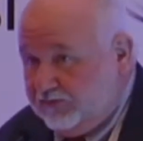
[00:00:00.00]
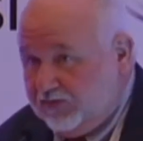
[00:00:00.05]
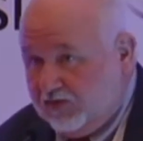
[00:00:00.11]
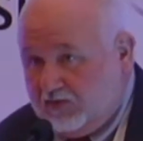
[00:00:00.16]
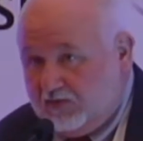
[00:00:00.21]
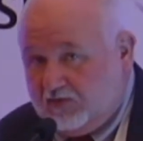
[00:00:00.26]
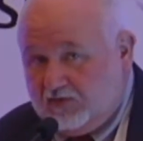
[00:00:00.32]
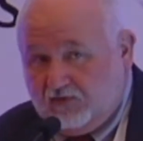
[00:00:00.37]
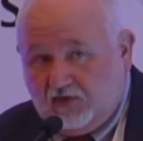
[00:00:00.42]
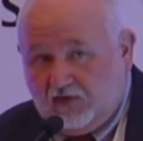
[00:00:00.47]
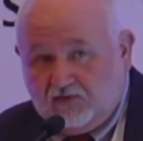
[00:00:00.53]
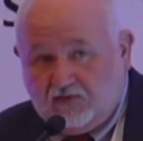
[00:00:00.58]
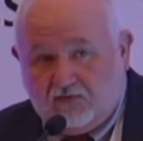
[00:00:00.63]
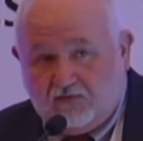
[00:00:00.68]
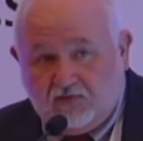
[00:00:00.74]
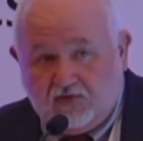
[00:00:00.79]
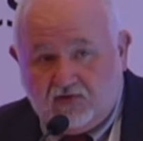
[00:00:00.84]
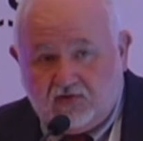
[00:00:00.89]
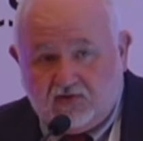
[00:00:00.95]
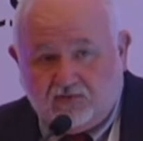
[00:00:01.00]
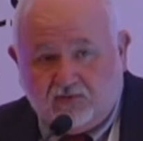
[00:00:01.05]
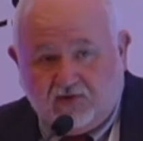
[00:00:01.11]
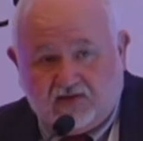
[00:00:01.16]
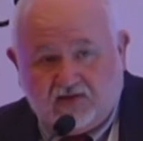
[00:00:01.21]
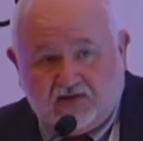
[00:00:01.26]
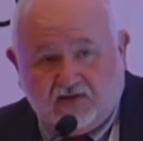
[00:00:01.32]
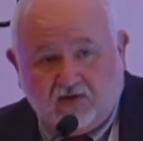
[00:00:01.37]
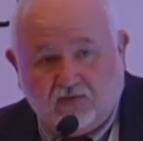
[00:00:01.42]
probably one of the most
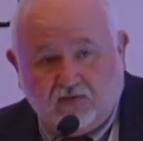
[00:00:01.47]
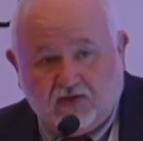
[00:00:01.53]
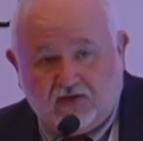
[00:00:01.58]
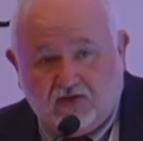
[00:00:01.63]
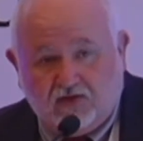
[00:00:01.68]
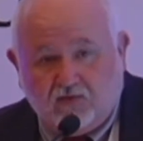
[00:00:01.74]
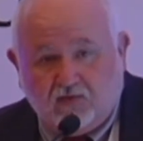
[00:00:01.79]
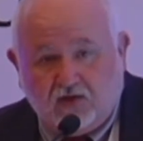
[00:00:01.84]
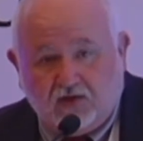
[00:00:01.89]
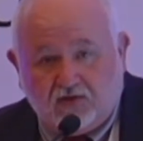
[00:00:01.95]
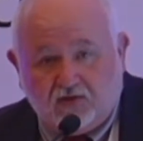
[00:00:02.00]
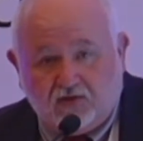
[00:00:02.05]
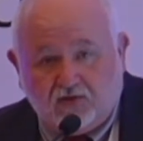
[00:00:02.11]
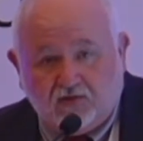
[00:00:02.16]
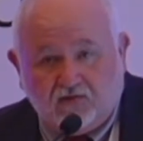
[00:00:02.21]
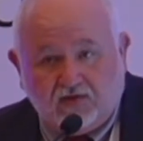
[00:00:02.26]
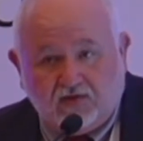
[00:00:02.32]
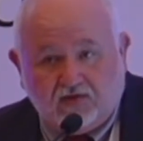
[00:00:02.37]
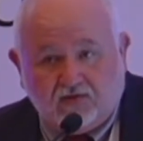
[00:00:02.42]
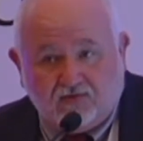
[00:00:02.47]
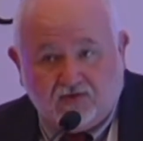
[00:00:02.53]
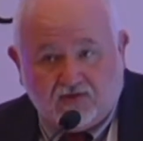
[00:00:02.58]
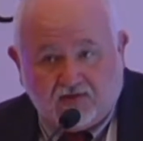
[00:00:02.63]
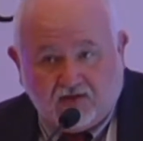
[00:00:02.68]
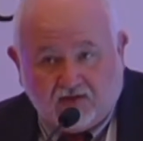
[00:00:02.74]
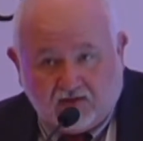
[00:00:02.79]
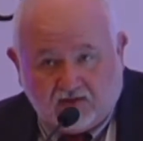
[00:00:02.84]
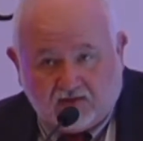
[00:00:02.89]
pressing questions, what to do with the
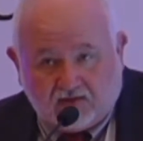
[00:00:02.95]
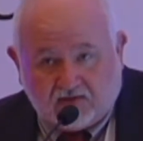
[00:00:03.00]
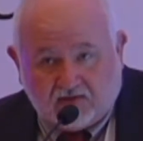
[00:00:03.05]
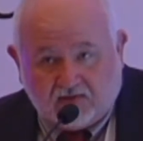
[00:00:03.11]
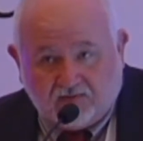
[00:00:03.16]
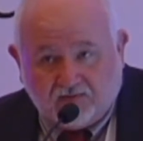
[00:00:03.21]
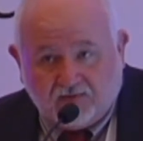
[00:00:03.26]
results?